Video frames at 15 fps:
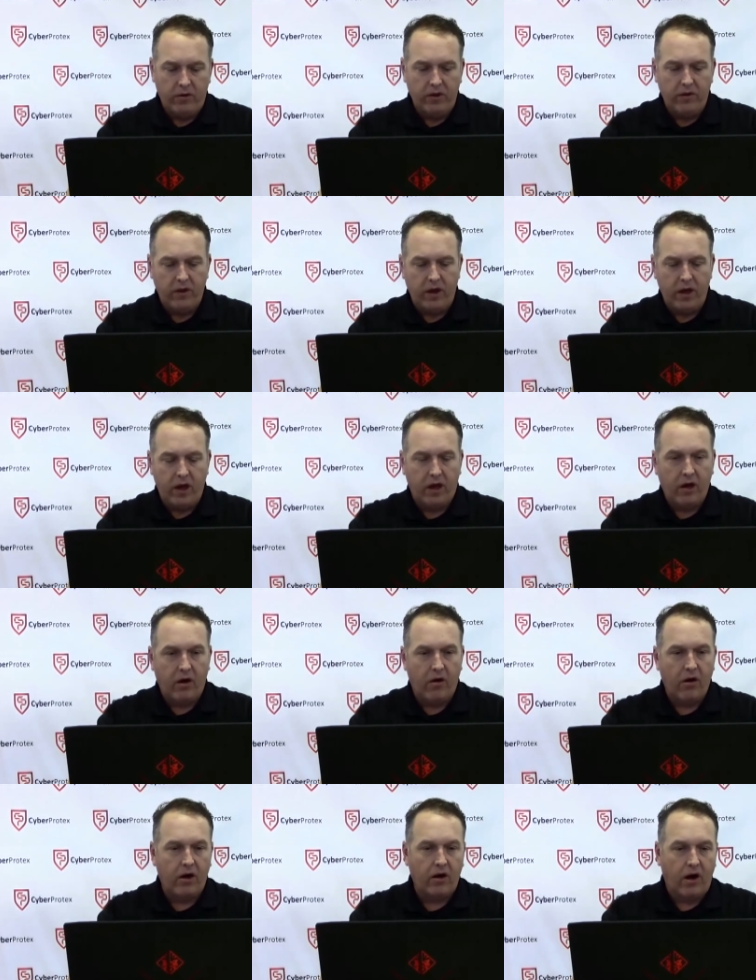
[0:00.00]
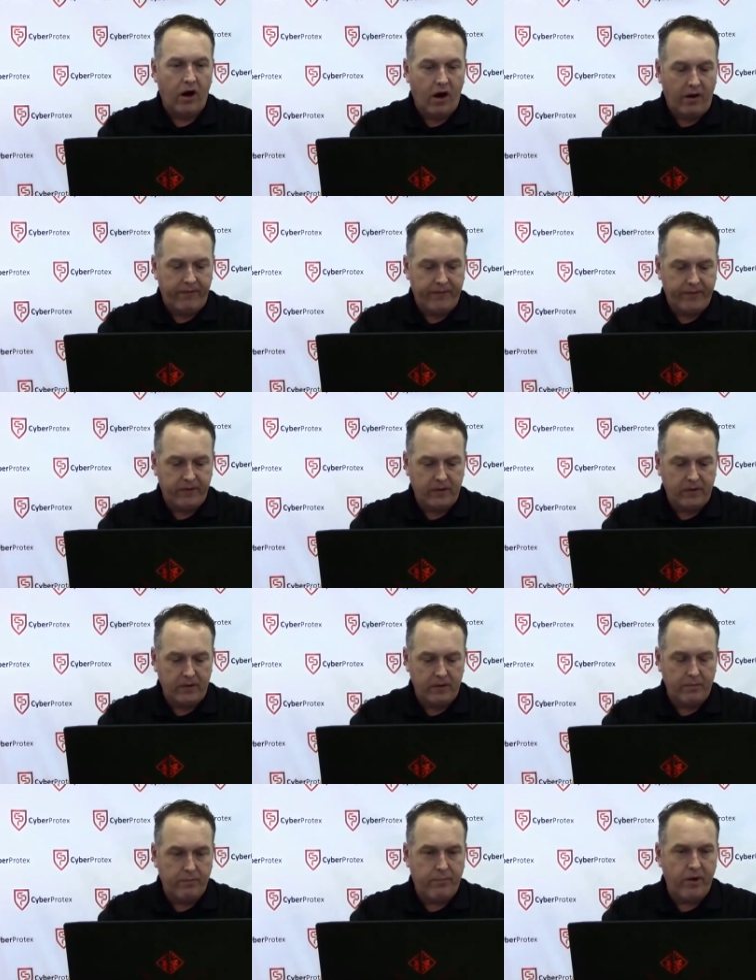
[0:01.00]
the Kirchhoff's
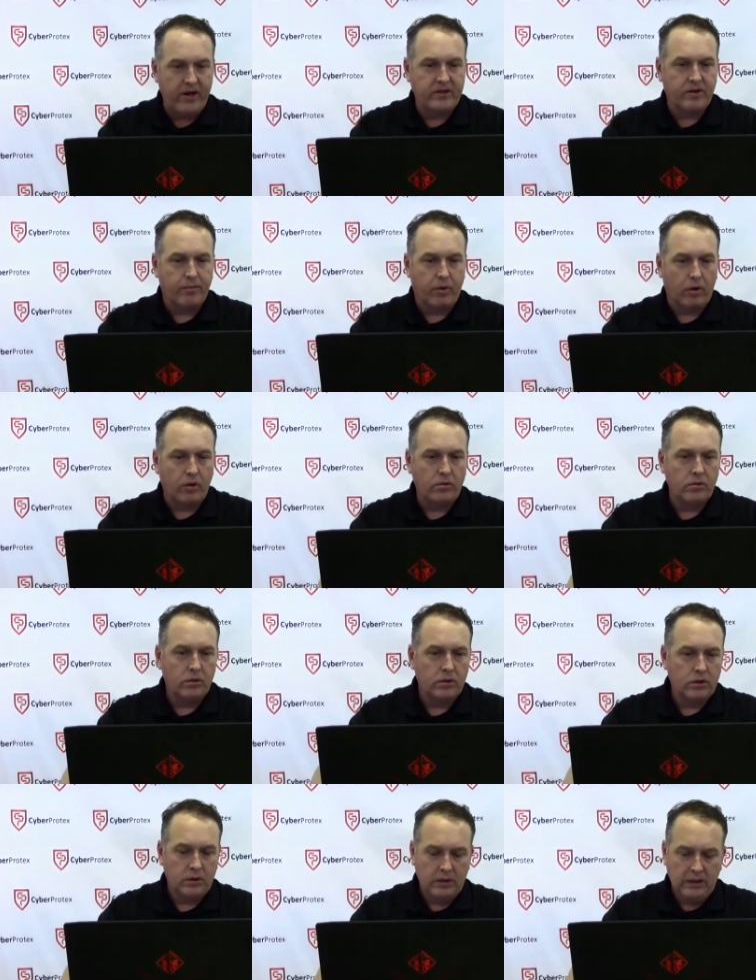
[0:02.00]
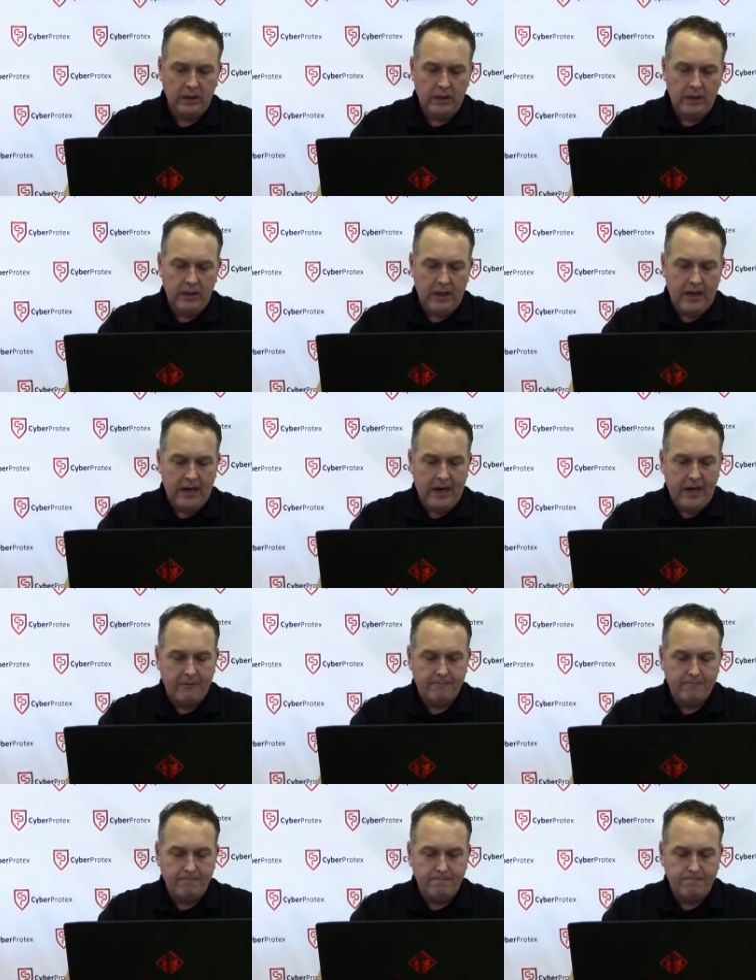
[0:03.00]
principle uh,
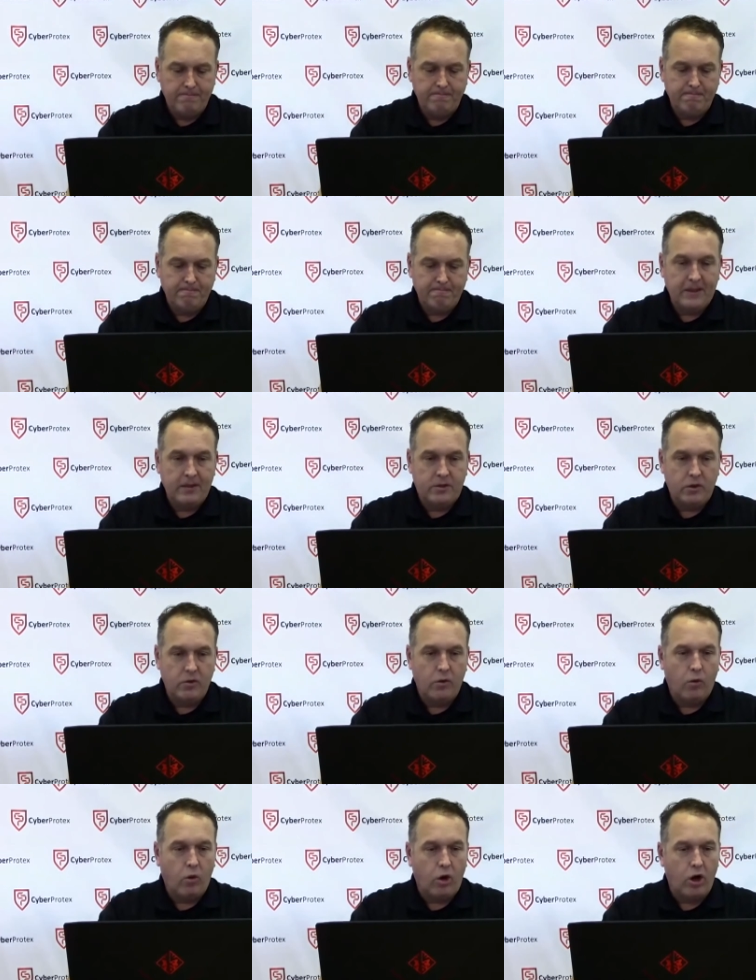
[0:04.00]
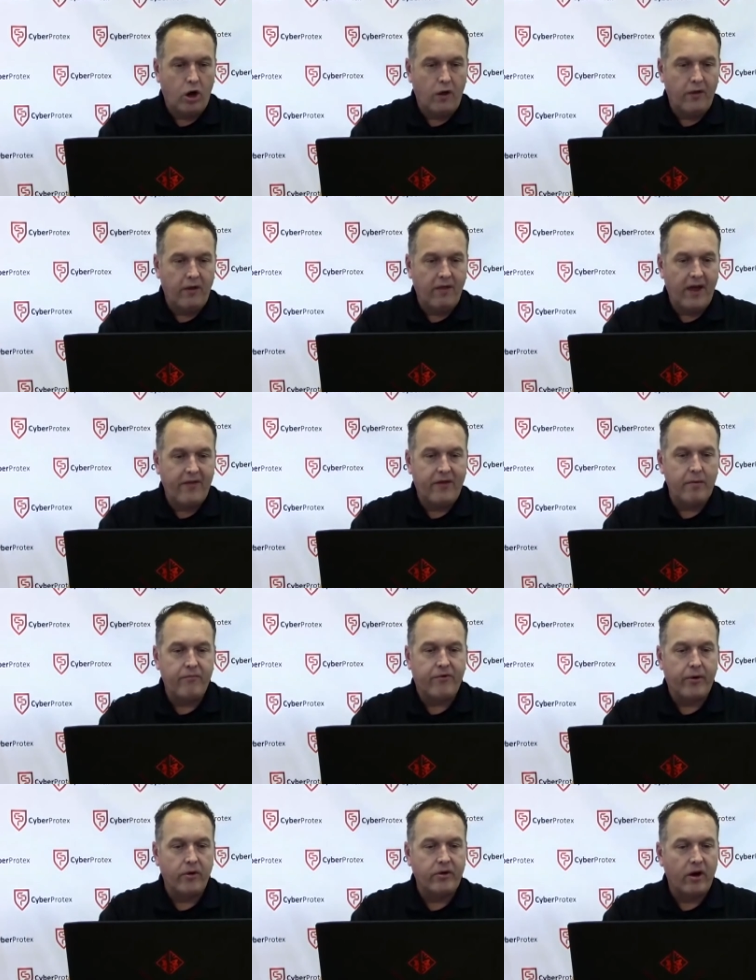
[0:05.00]
to the world and let them
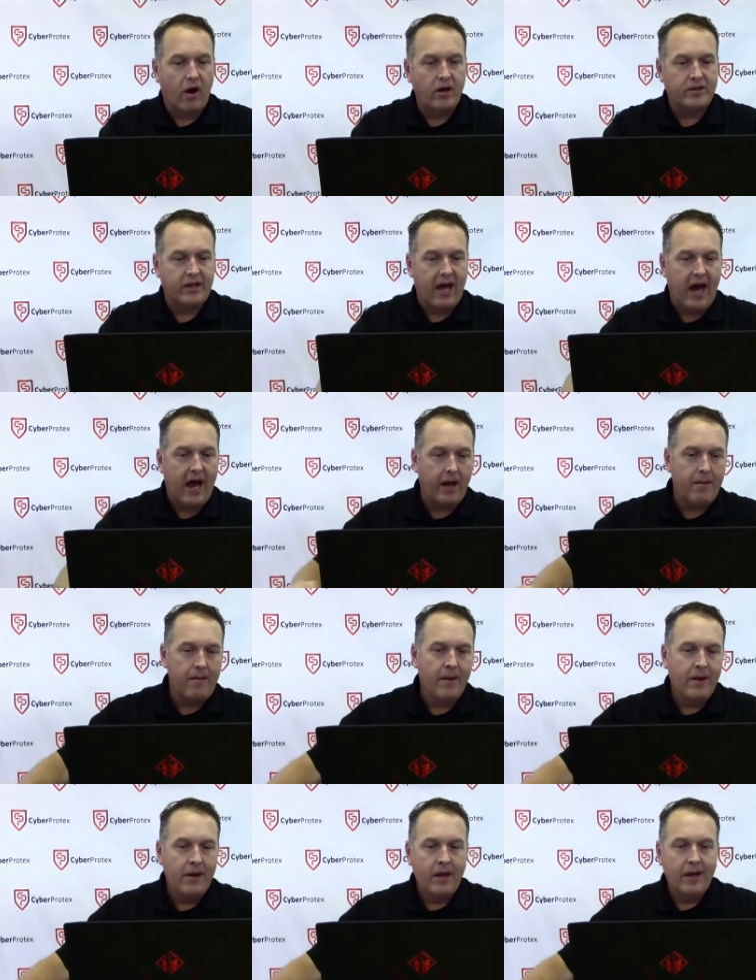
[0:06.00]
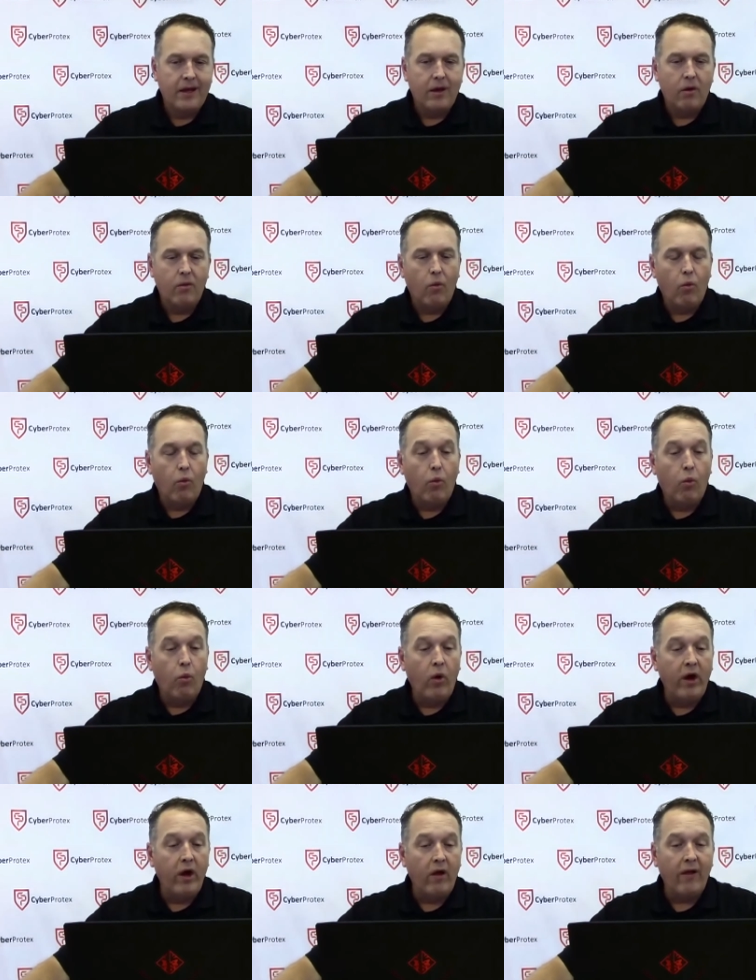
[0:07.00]
throw darts at it,
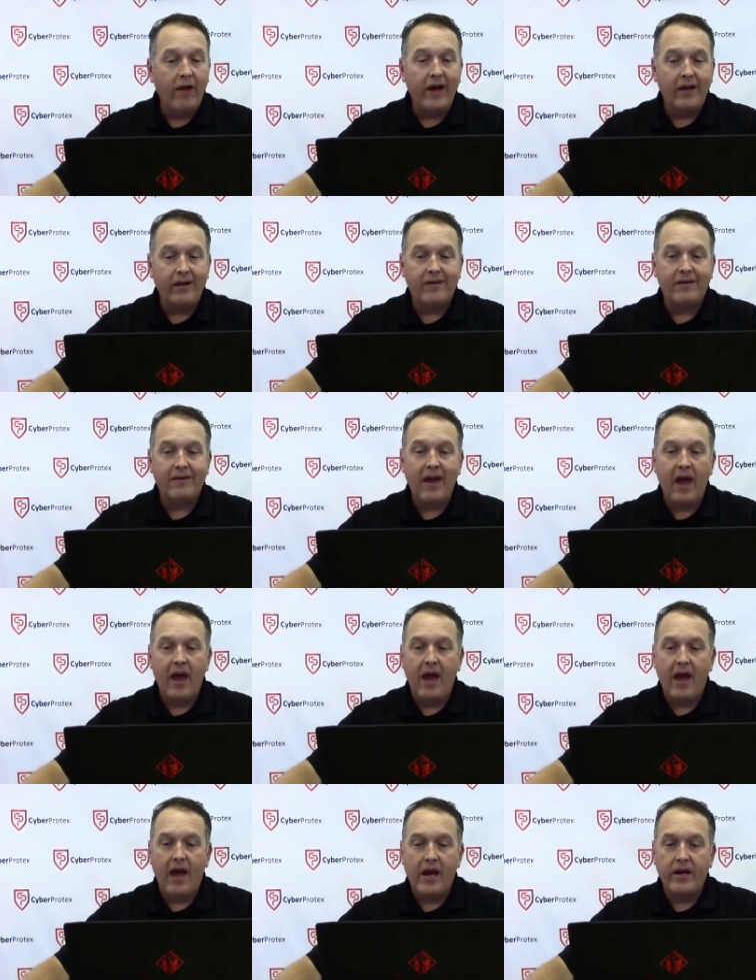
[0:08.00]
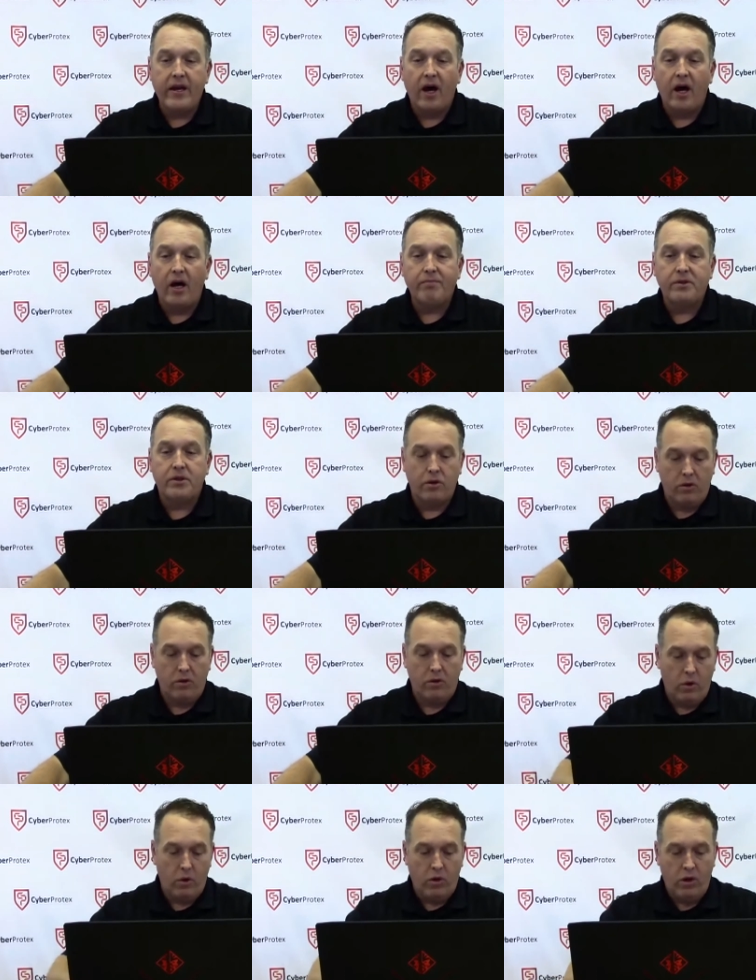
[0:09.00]
will it stand up
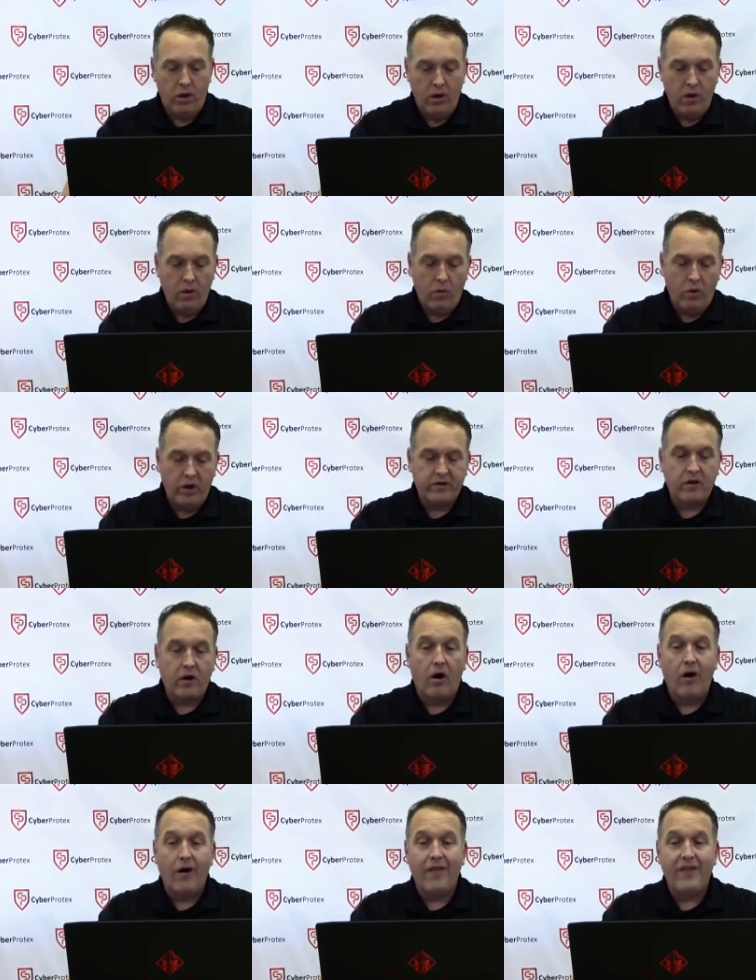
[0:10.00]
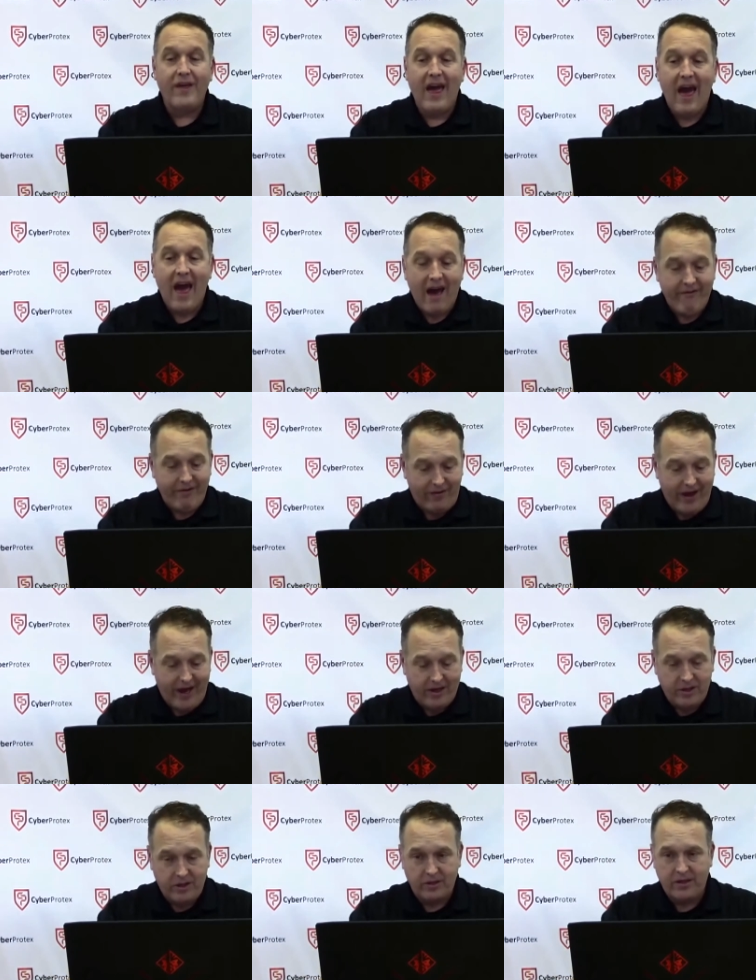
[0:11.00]
to what's called the
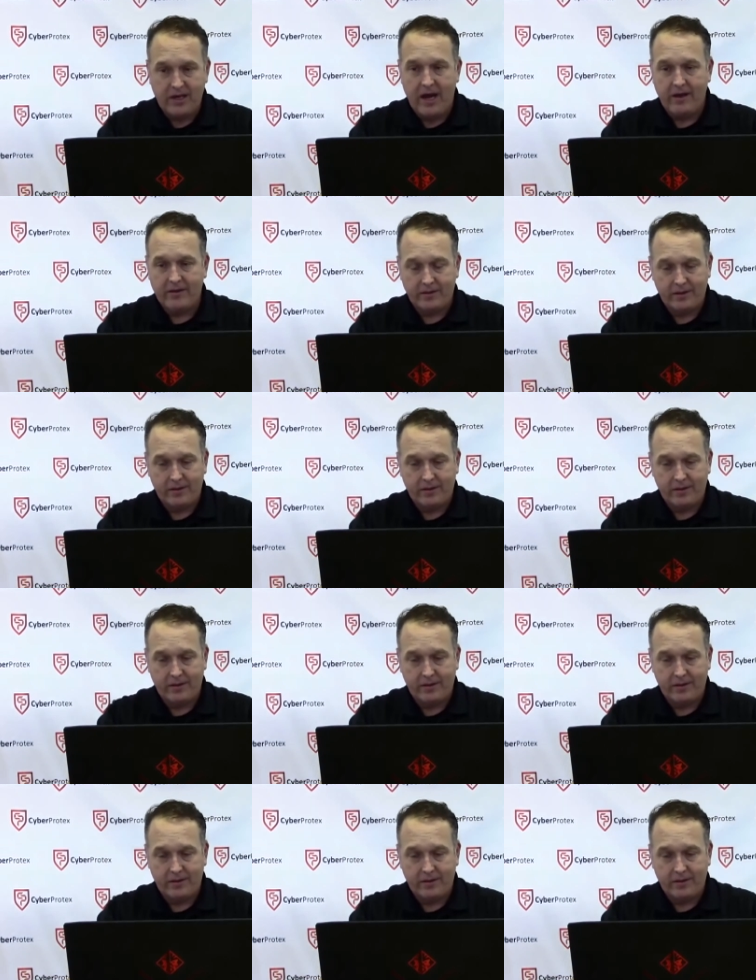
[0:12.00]
avalanche test